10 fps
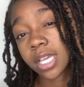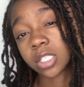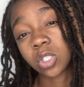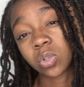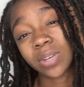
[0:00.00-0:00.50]

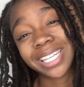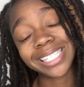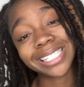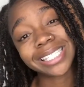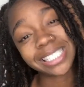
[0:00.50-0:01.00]
as
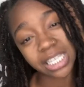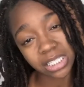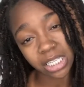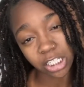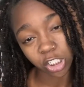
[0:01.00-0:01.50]

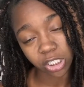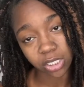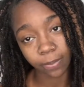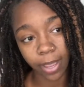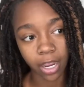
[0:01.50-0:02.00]
26
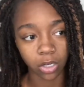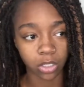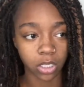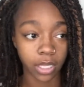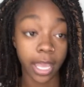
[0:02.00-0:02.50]
inches in my hair
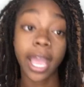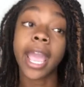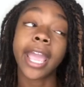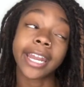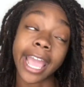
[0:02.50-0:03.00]
in
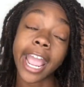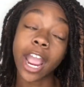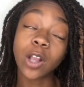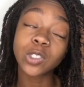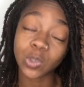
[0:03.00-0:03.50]
a
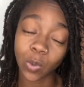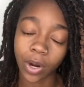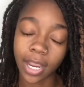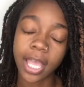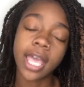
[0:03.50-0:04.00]
hair
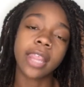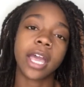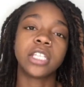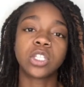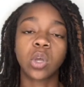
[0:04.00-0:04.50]
store that
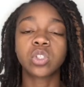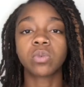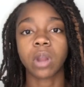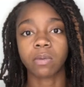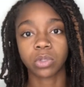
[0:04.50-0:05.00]
I used to go to
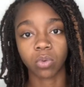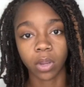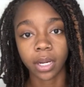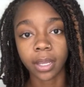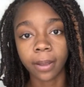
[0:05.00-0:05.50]
when I was
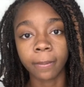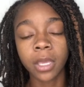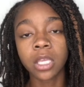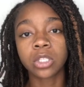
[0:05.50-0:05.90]
growing up.